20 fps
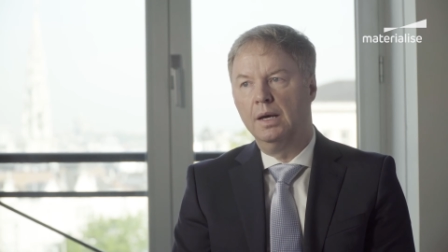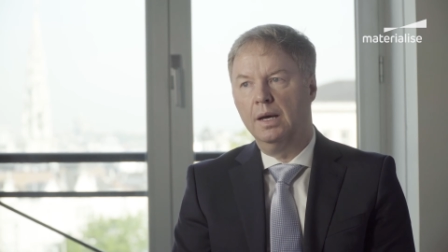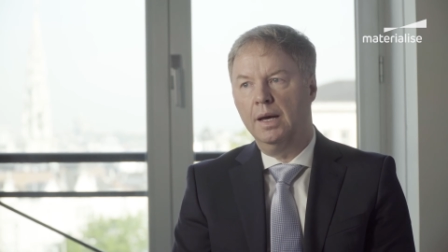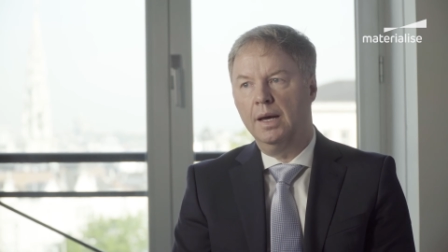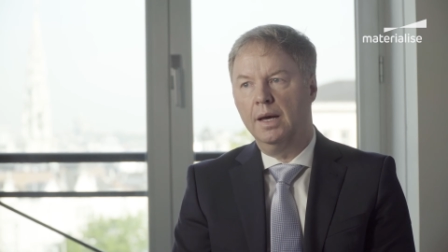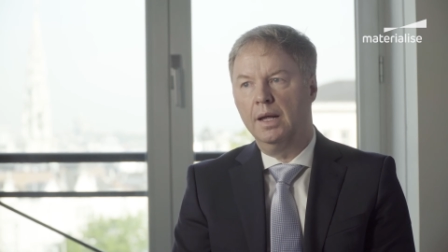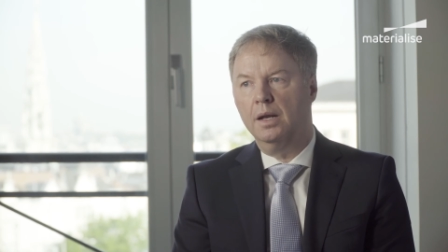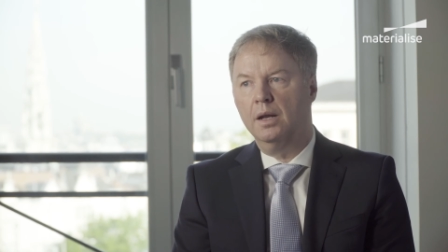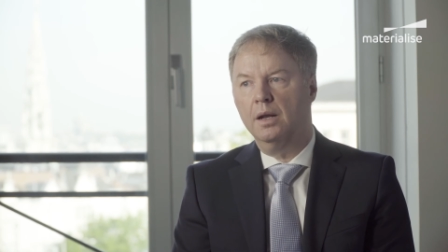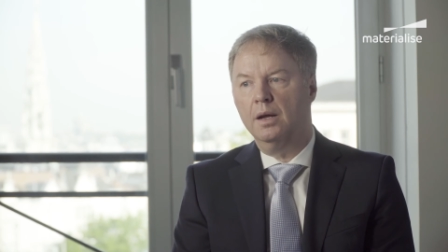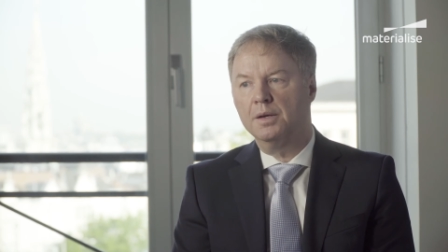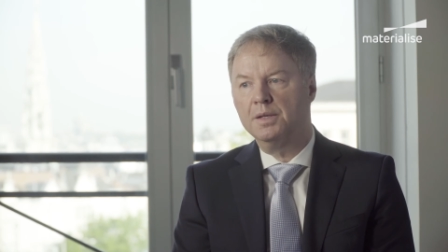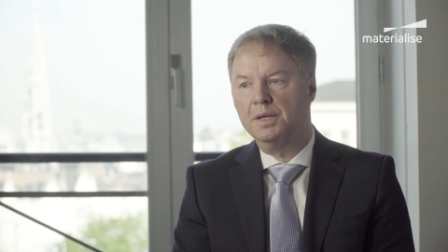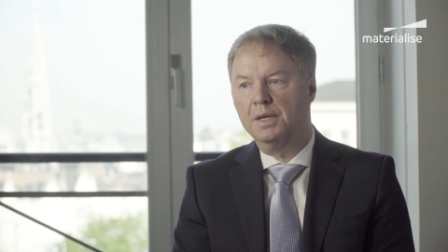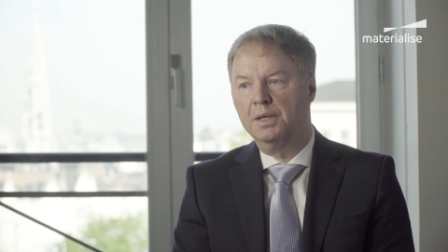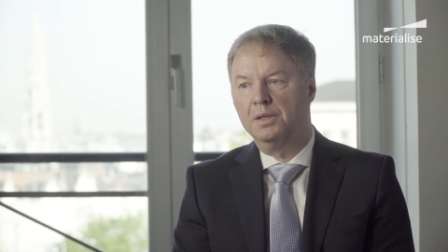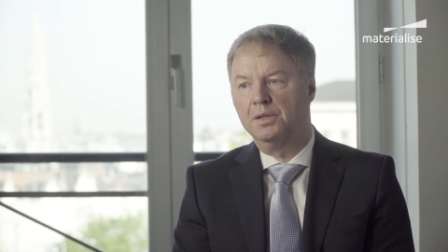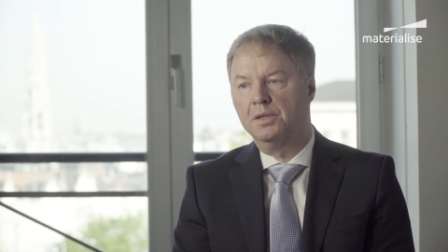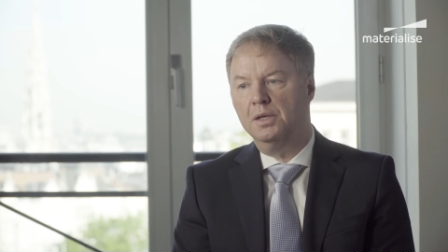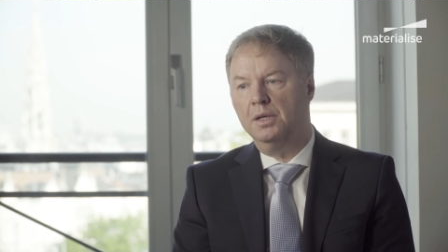And I
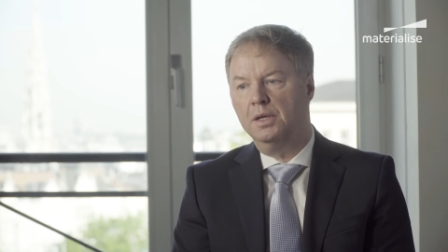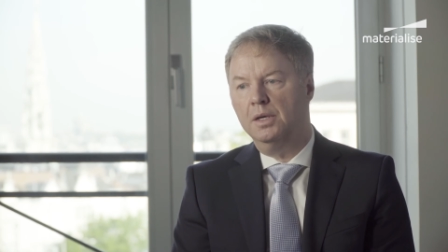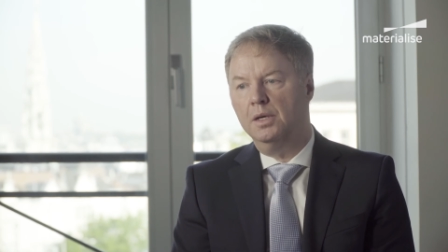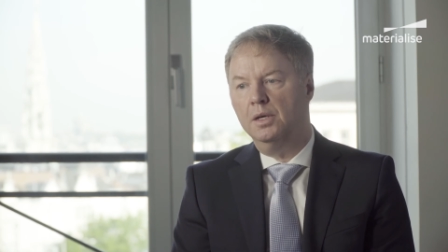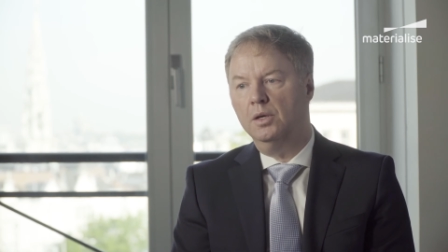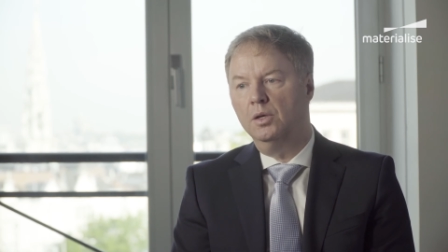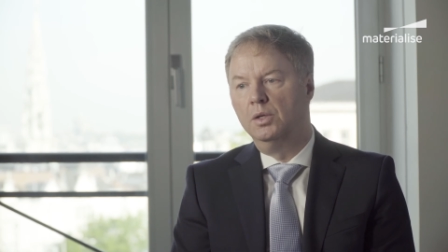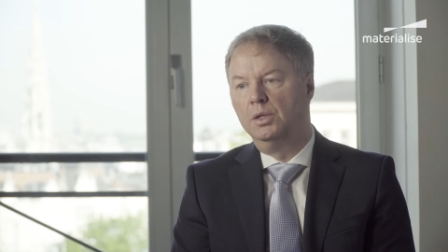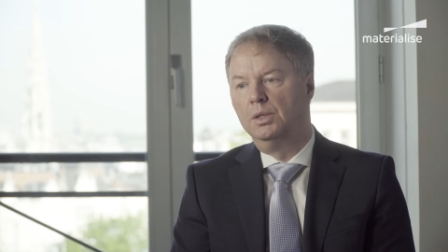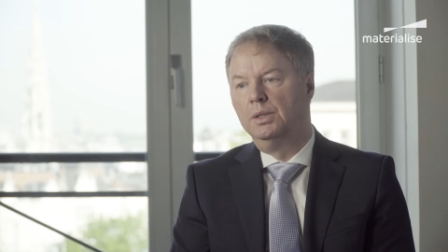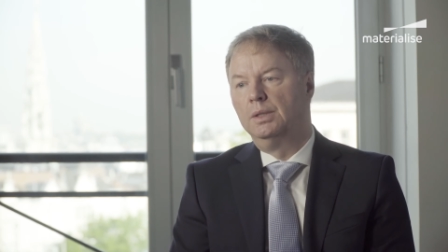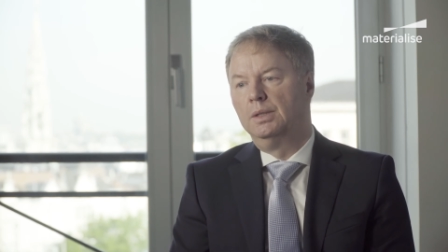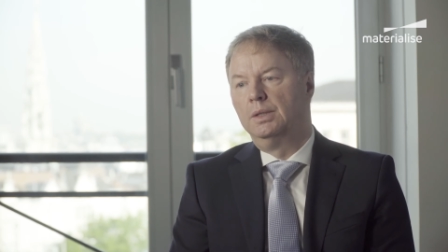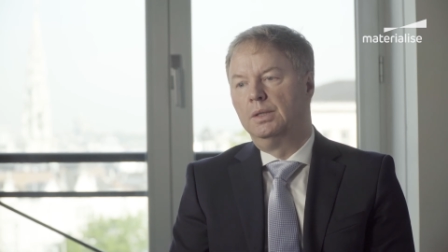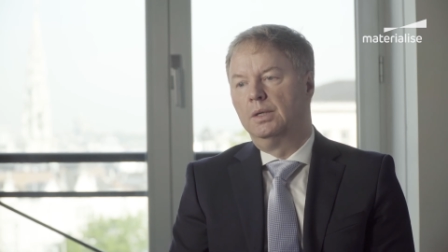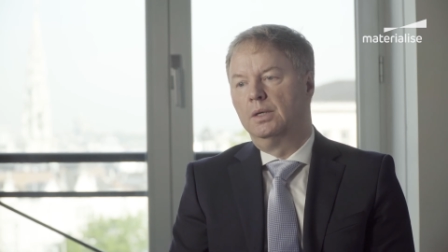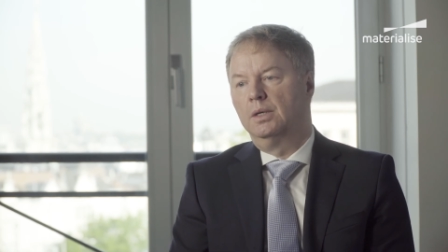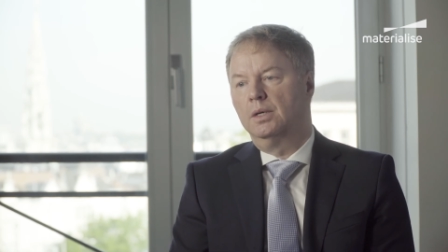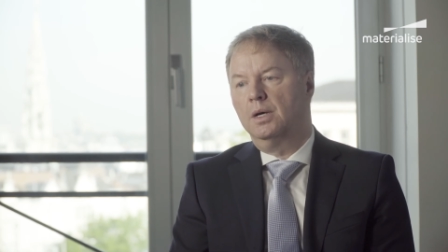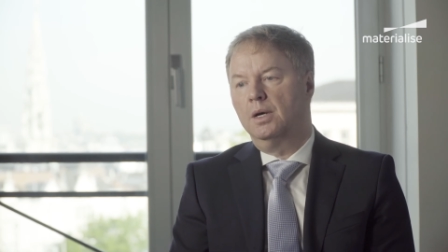think the
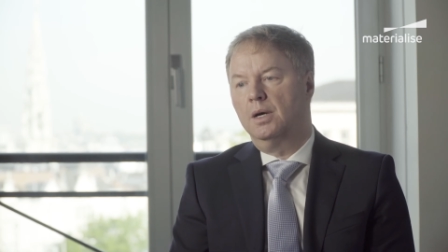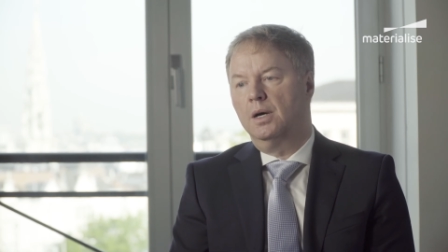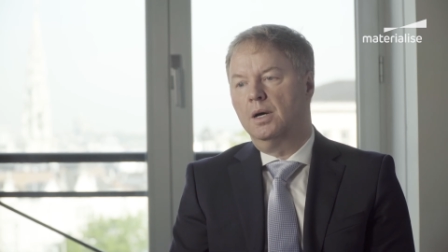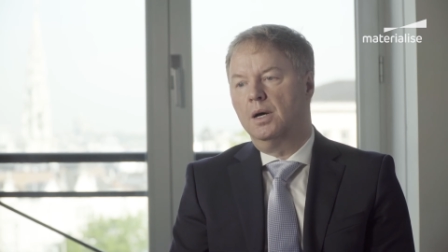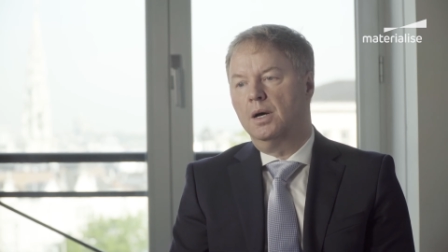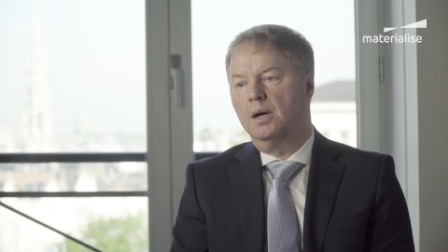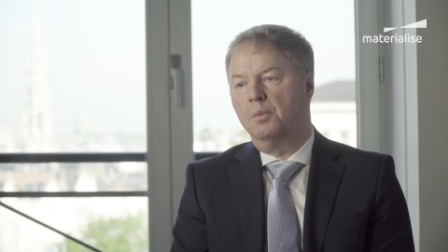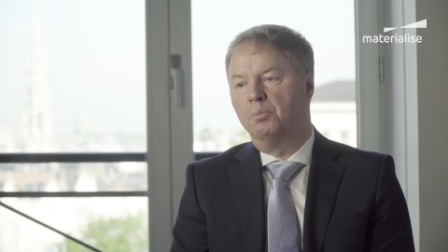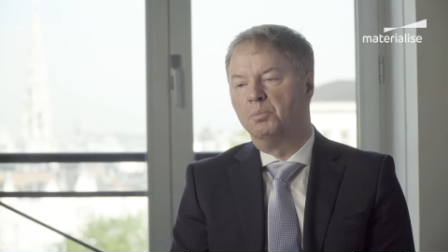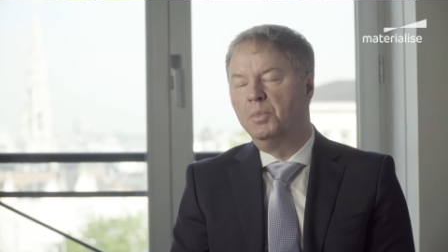uh,